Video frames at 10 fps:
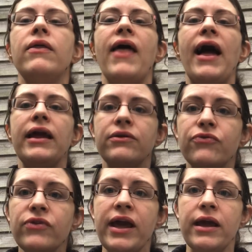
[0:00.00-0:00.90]
that
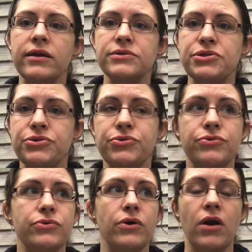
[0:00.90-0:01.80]
inflate
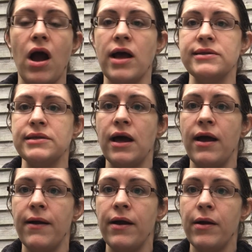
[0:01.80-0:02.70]
to cause
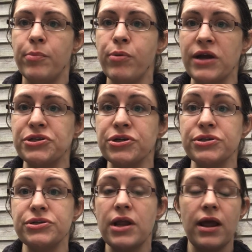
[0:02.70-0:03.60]
a pressure
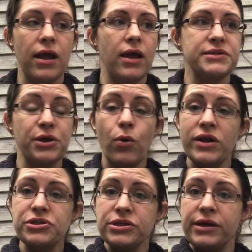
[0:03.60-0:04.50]

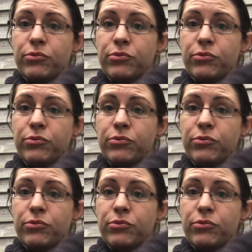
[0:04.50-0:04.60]
sequentially